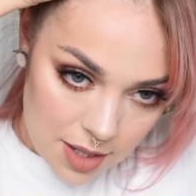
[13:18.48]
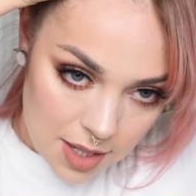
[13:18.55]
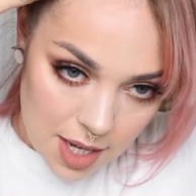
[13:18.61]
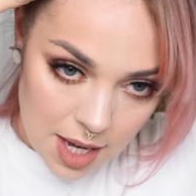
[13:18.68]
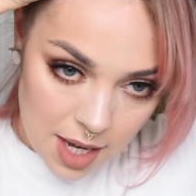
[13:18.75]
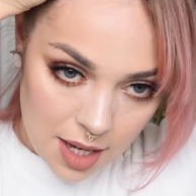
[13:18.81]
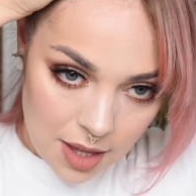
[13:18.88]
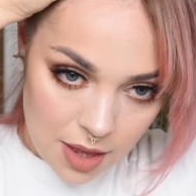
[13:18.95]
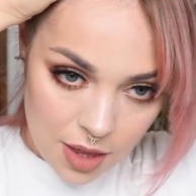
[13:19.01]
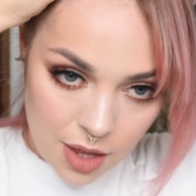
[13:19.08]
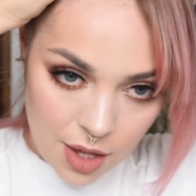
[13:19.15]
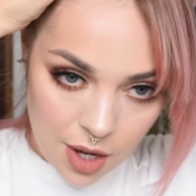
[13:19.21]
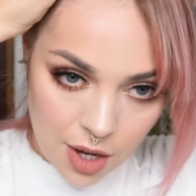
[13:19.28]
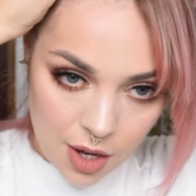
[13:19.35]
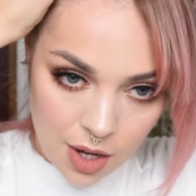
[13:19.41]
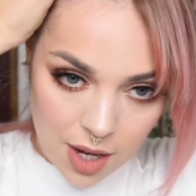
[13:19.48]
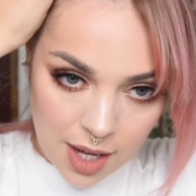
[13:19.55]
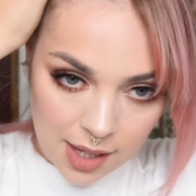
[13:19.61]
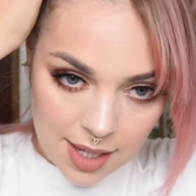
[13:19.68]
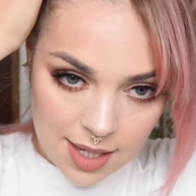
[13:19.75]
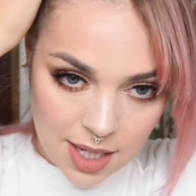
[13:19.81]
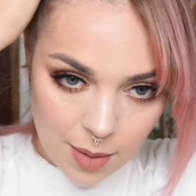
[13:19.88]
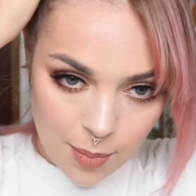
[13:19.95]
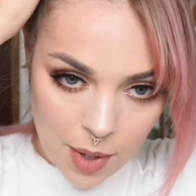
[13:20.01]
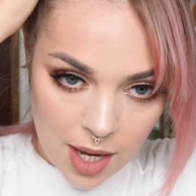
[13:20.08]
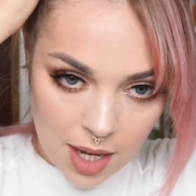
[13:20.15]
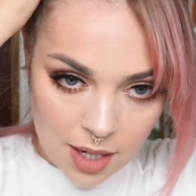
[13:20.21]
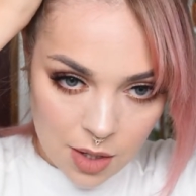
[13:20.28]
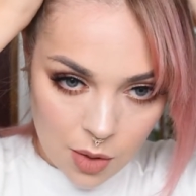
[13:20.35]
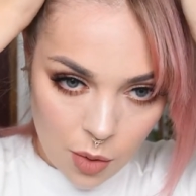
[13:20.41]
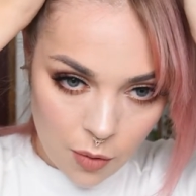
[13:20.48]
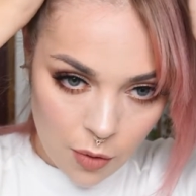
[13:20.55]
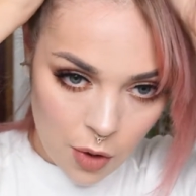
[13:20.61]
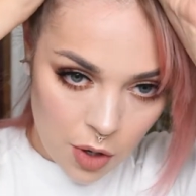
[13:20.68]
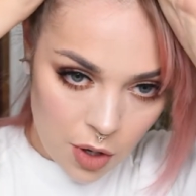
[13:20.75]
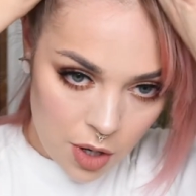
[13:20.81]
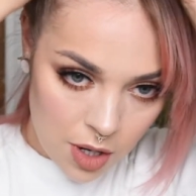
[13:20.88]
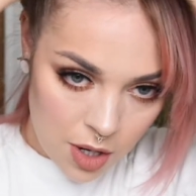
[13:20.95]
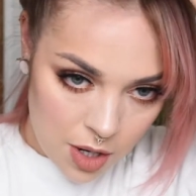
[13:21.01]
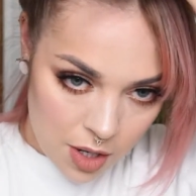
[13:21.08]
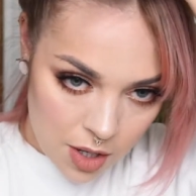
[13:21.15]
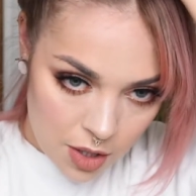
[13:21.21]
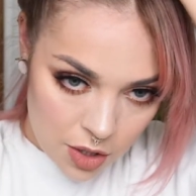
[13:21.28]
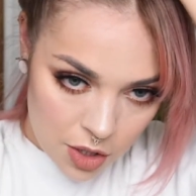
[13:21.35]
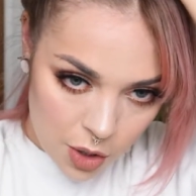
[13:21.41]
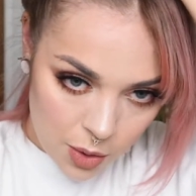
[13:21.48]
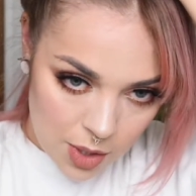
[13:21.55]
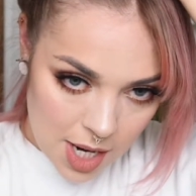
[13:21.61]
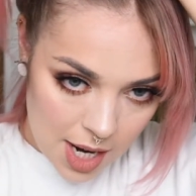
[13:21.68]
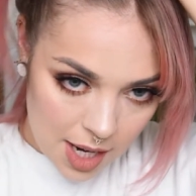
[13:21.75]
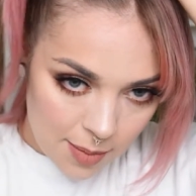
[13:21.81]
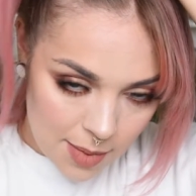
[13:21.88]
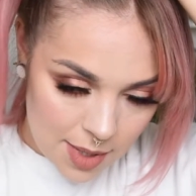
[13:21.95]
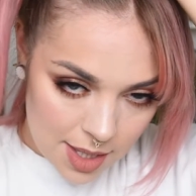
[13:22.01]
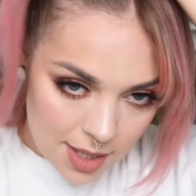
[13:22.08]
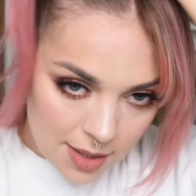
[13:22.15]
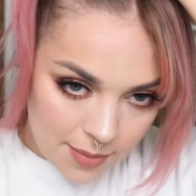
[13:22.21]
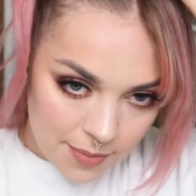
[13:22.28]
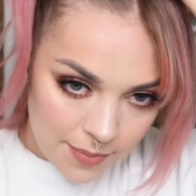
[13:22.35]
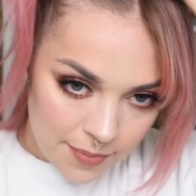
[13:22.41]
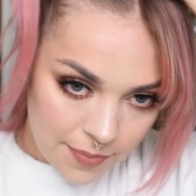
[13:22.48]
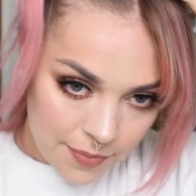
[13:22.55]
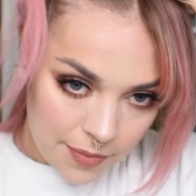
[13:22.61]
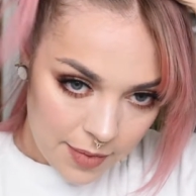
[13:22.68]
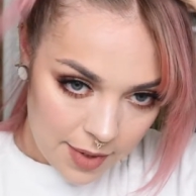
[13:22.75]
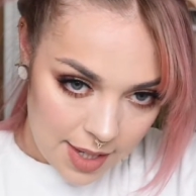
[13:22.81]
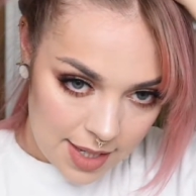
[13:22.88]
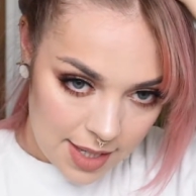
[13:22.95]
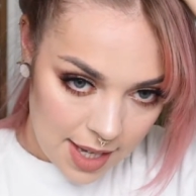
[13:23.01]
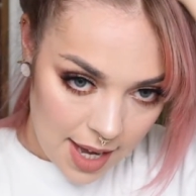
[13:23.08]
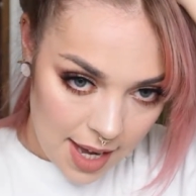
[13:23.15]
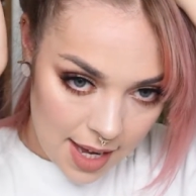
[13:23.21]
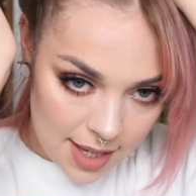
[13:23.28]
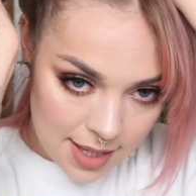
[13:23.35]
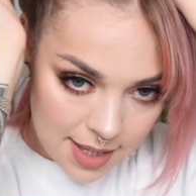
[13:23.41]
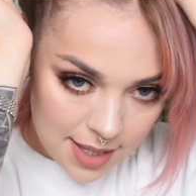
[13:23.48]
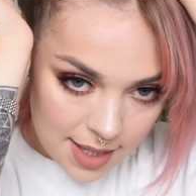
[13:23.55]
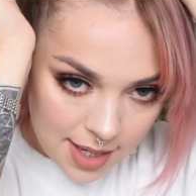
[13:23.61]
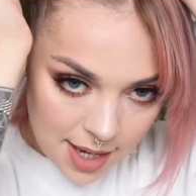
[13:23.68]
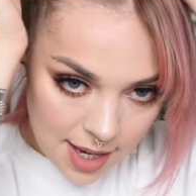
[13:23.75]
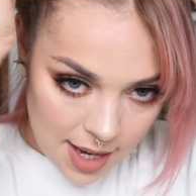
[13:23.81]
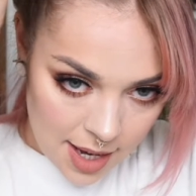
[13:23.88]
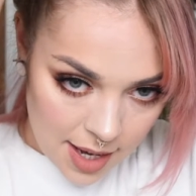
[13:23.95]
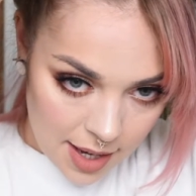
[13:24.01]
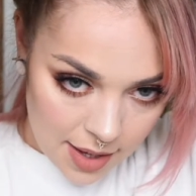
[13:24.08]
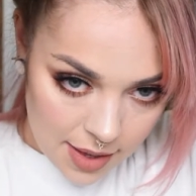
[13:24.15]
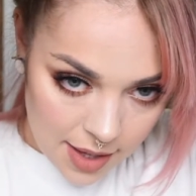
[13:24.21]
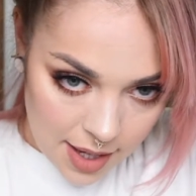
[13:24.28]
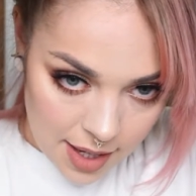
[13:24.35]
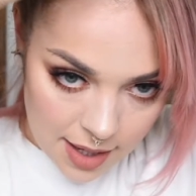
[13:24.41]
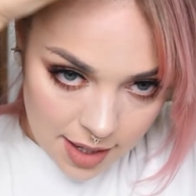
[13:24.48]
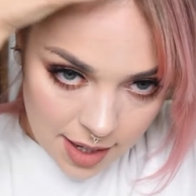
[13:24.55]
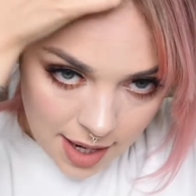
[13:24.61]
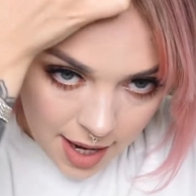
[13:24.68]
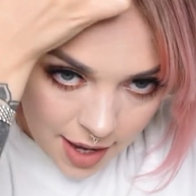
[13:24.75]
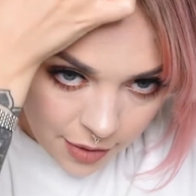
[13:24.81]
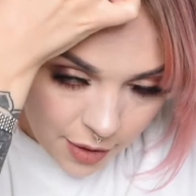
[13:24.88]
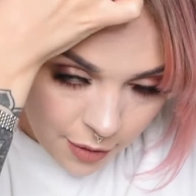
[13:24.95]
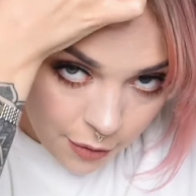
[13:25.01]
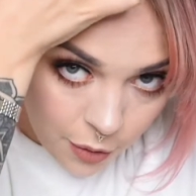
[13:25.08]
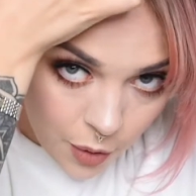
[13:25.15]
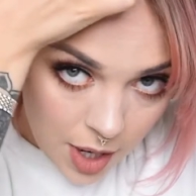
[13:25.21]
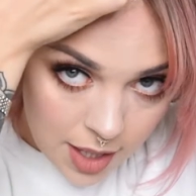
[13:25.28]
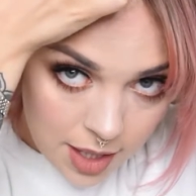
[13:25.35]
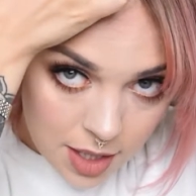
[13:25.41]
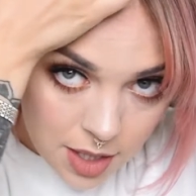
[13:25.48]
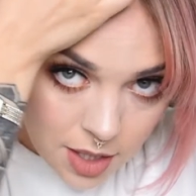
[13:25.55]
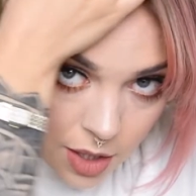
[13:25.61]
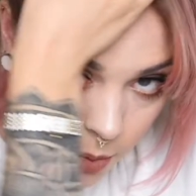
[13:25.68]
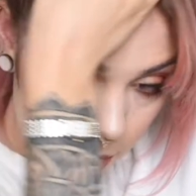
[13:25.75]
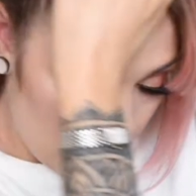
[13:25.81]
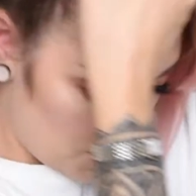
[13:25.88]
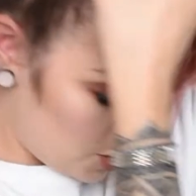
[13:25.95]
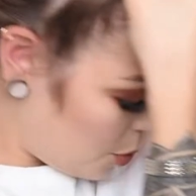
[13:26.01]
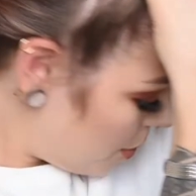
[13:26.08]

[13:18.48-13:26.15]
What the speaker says: take the elastic band over 2 times in this case, and then at the front you want to go